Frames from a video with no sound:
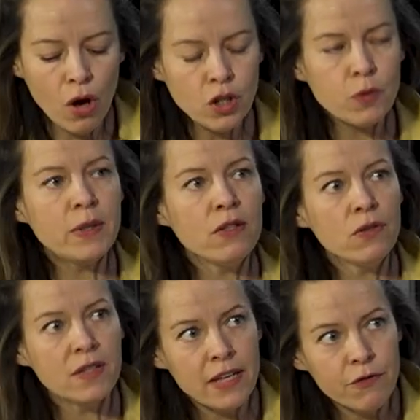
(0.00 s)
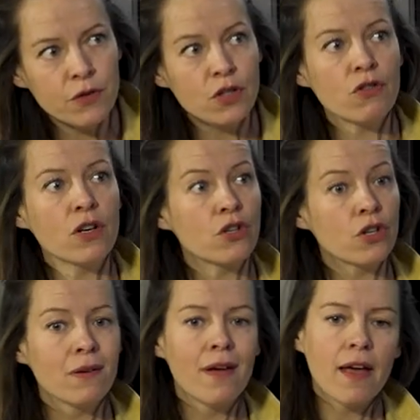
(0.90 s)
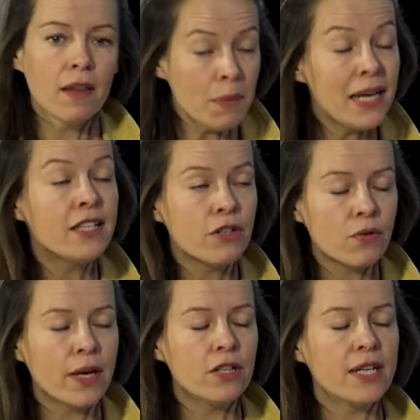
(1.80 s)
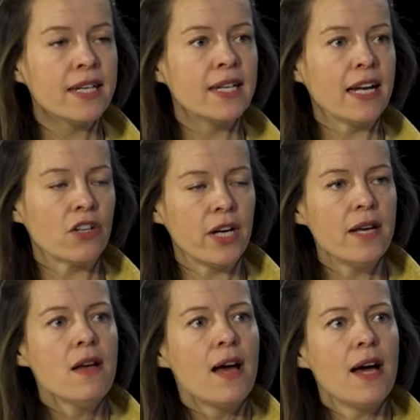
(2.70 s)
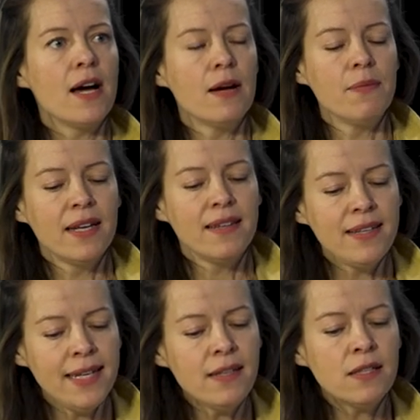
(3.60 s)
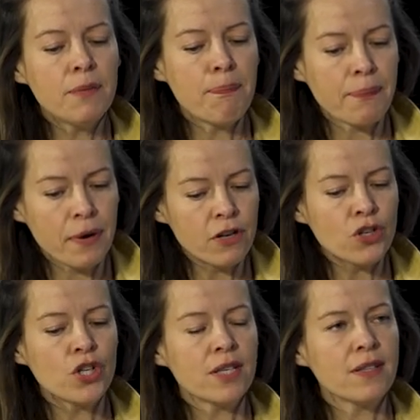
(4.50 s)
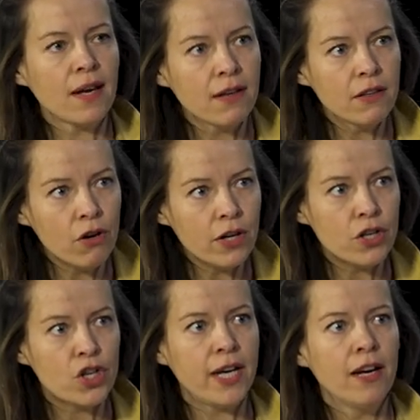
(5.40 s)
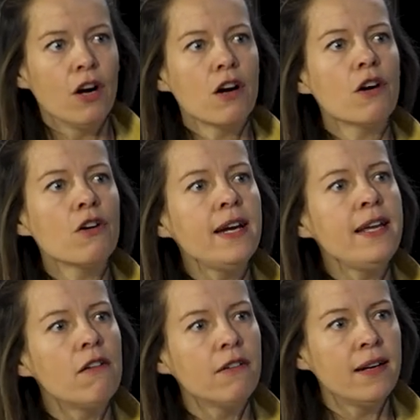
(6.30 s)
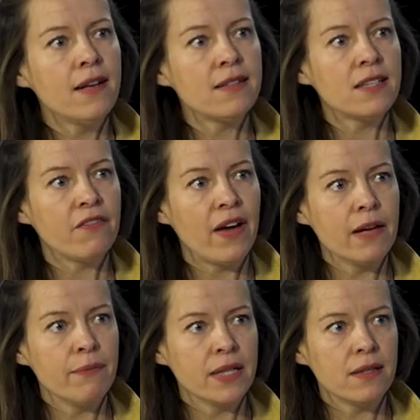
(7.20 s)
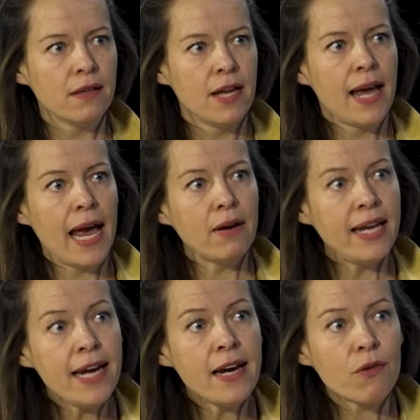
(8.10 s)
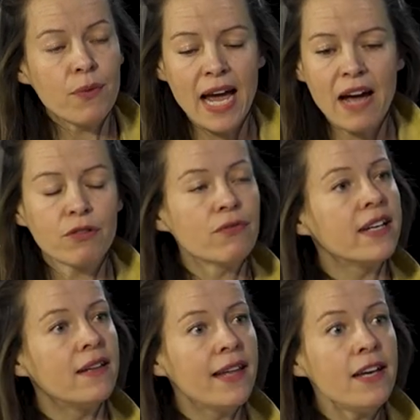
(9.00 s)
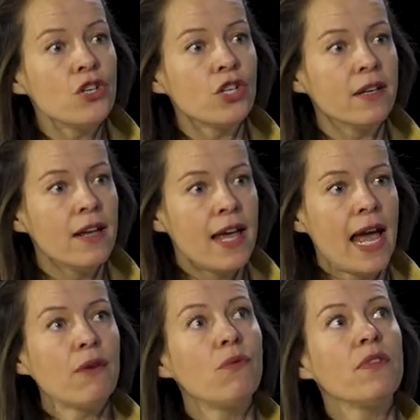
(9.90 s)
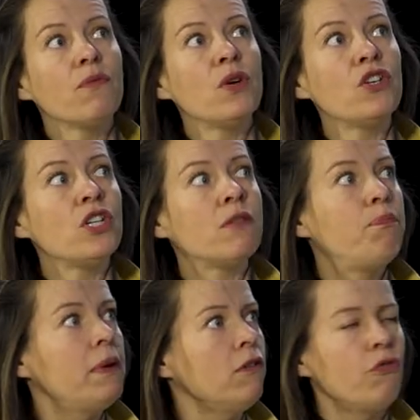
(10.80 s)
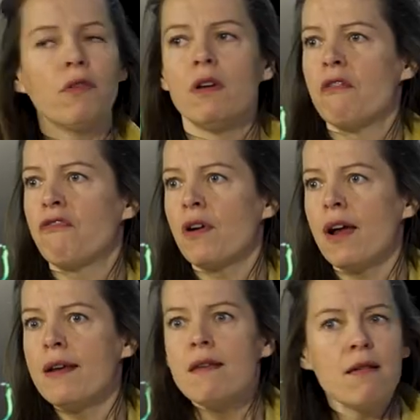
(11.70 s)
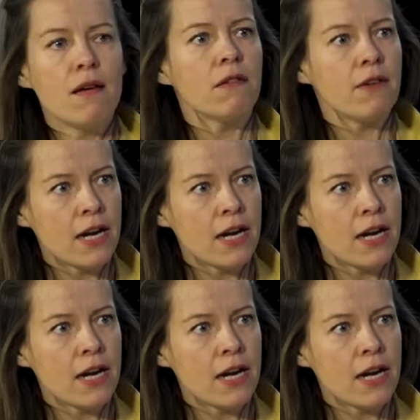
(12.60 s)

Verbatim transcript: hospitals, infrastructure, uh, the military is quite good at it actually, mm. um, needs to purchase technology early on in its development. And here we have a regulation and which is built for another